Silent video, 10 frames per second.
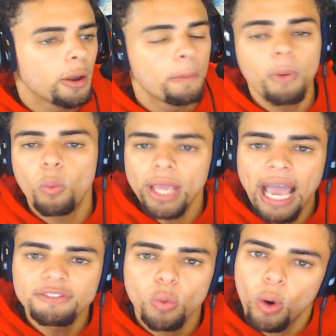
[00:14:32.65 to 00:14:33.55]
But we
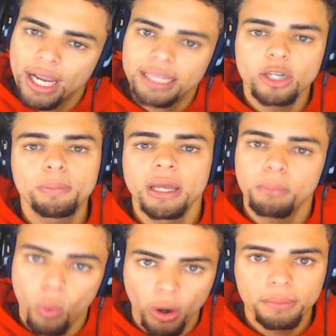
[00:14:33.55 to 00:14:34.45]
have to work a little bit
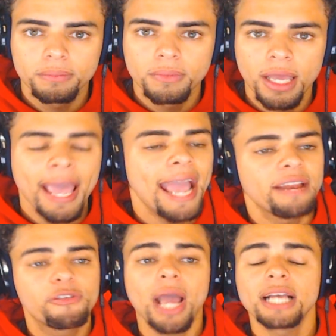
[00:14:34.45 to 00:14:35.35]
more. And if
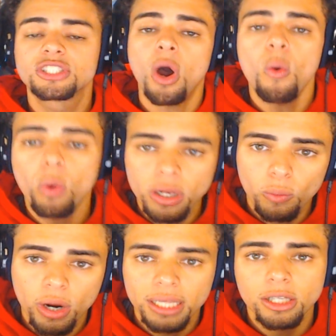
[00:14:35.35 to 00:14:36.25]
you guys don't want to
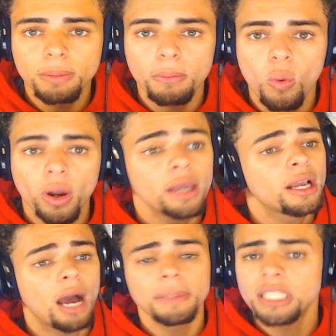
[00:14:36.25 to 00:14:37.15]
work a little bit more,
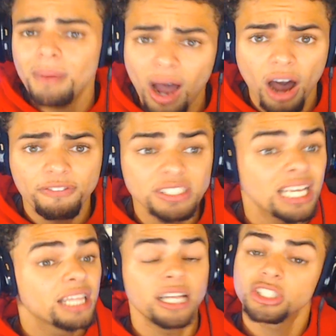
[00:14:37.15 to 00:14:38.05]
come into my office.
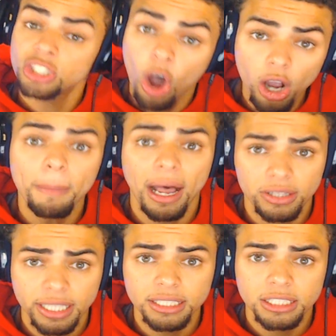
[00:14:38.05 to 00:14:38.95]
Let's talk about
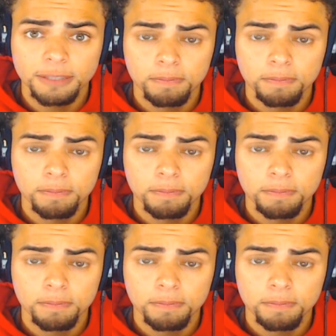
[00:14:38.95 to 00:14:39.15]
this.